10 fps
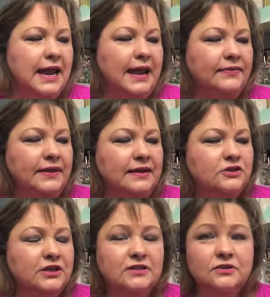and then a
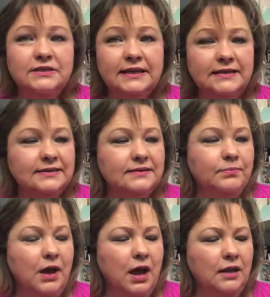gentle skin
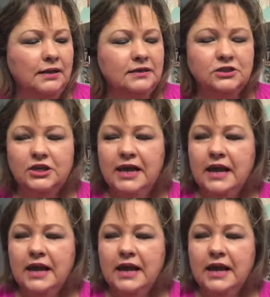polish.